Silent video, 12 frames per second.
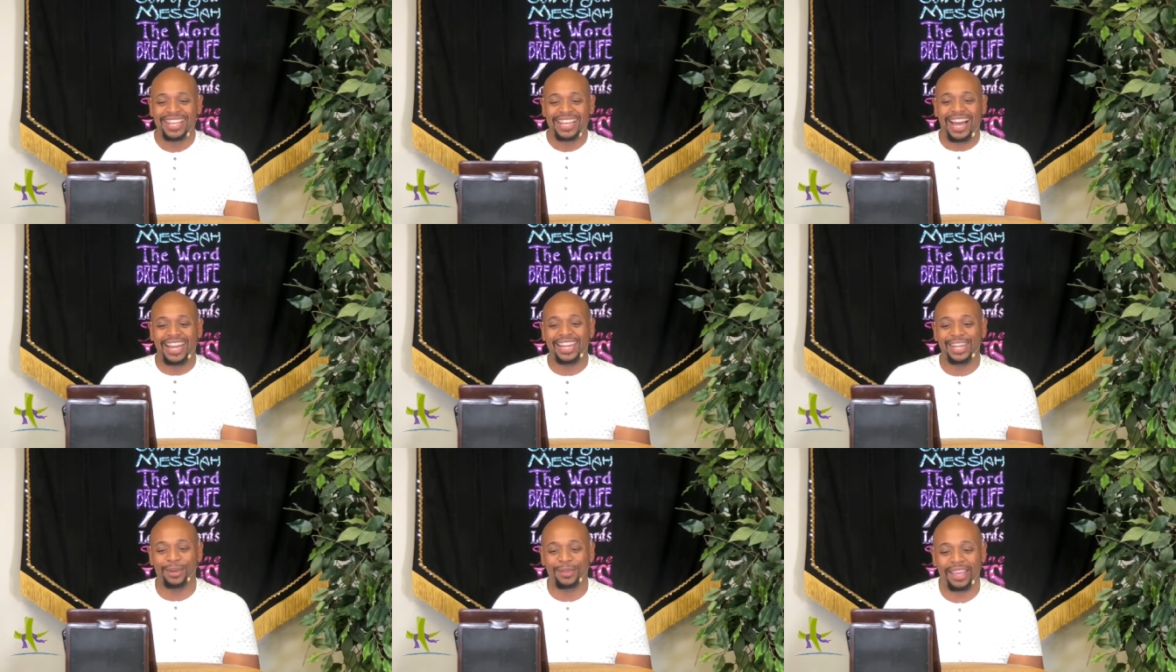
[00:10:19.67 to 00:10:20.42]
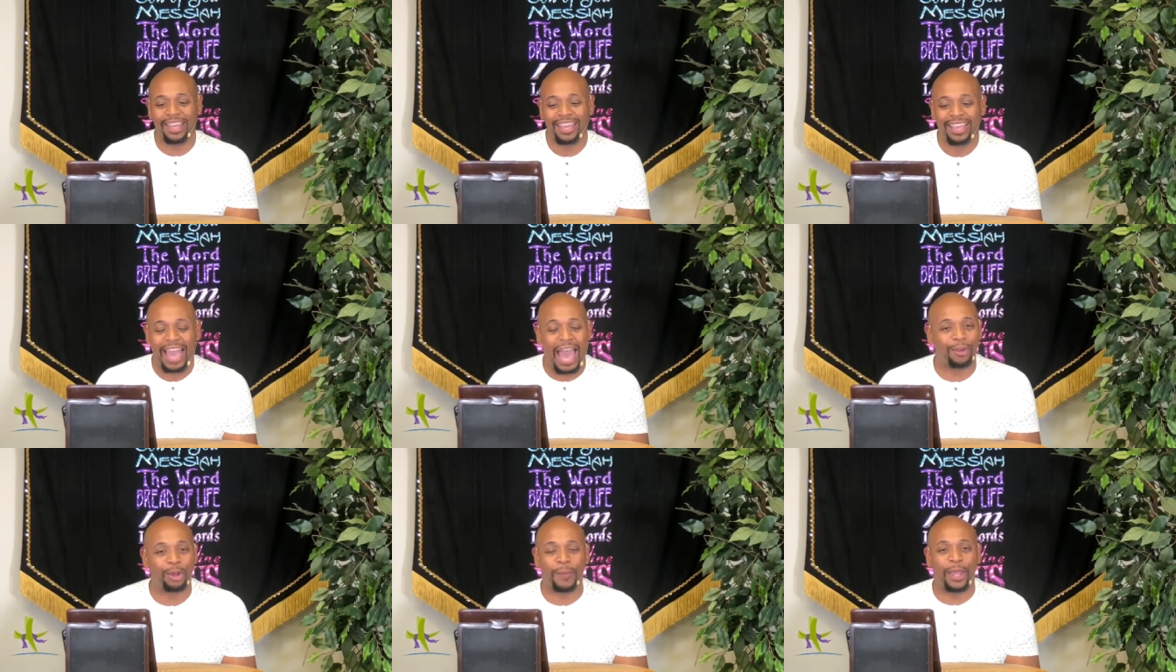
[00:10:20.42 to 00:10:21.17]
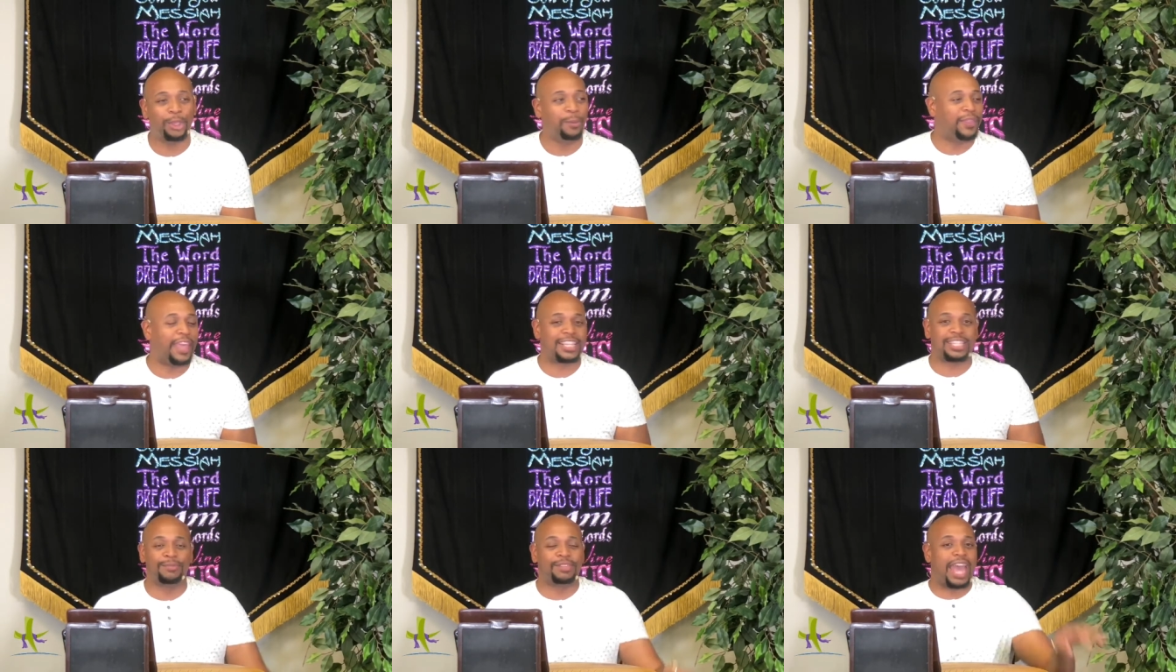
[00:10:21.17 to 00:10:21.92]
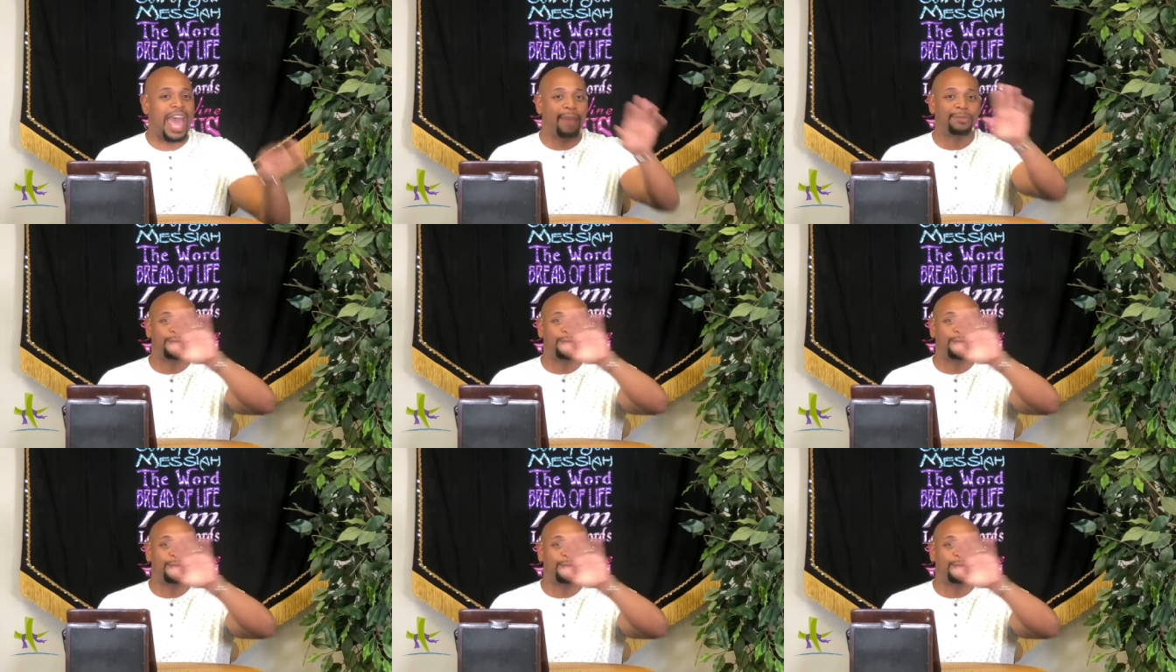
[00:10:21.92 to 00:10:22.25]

Hallelujah. I don't know about you, but there's some times,